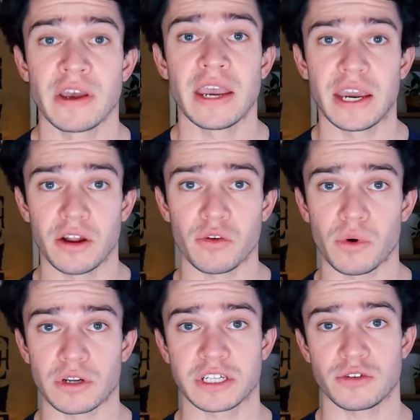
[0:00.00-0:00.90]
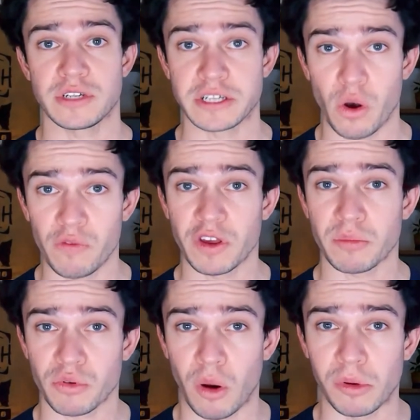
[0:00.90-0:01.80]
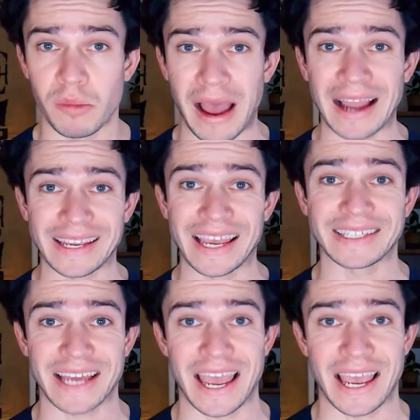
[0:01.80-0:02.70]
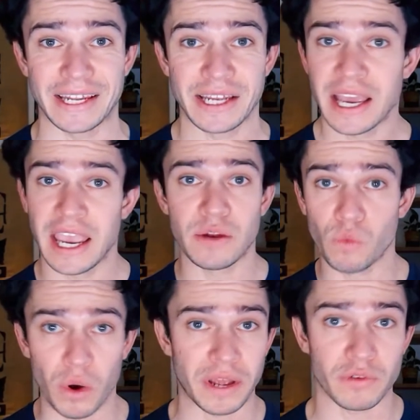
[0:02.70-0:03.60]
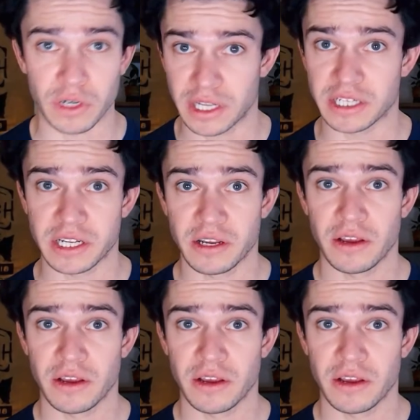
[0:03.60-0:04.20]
In other words, to solve their problem and get ahead in whatever it is